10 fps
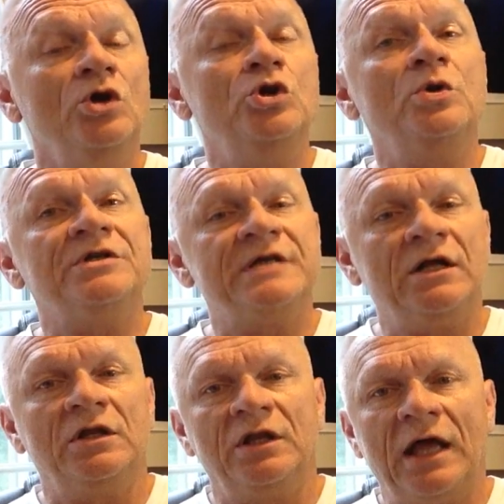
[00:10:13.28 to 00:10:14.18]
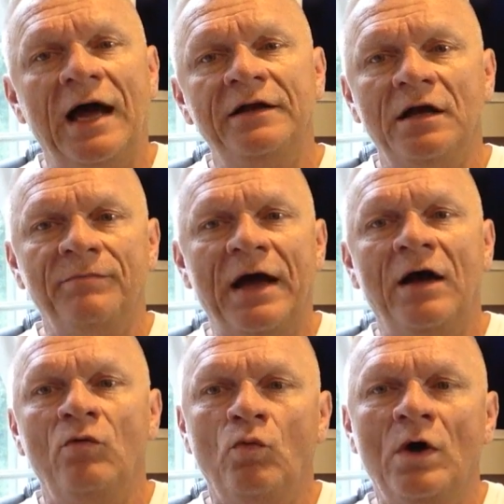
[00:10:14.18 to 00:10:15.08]
you can tell a lot
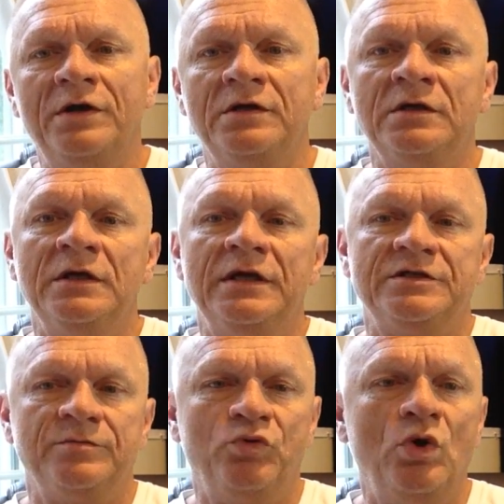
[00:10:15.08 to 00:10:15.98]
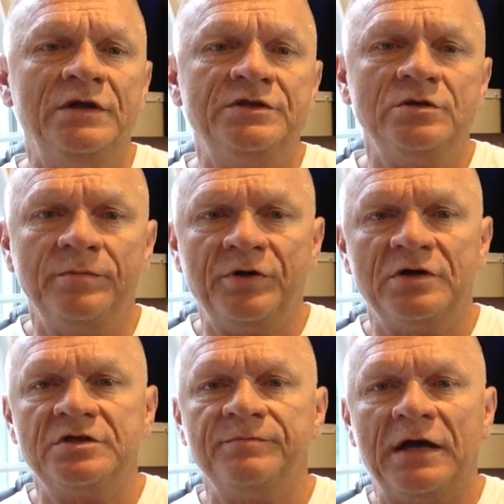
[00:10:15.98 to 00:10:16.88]
about what is important to a
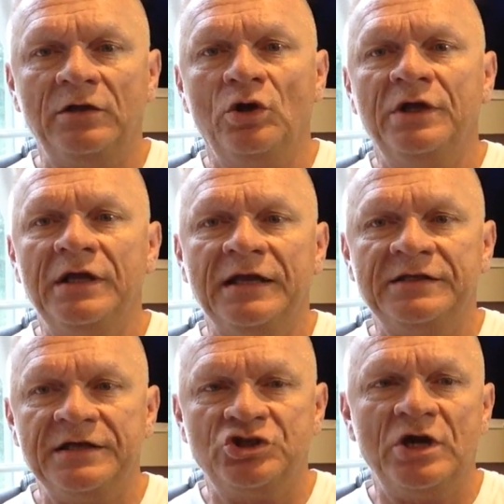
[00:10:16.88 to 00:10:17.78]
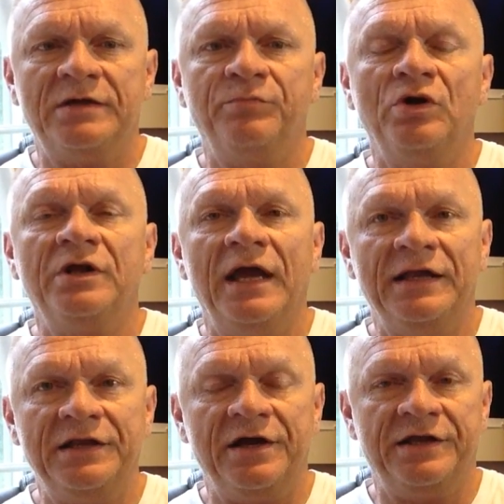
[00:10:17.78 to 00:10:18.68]
person by looking at their checkbook
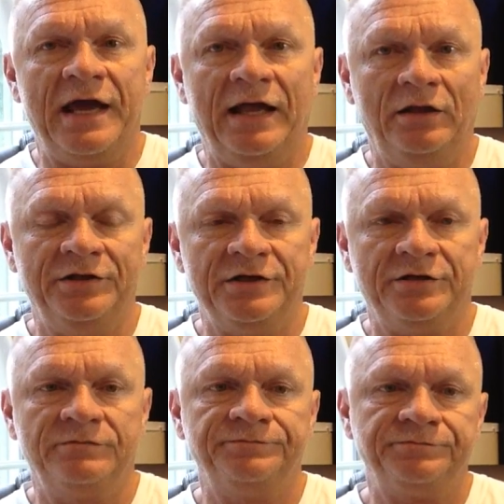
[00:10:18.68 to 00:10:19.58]
and their calendar.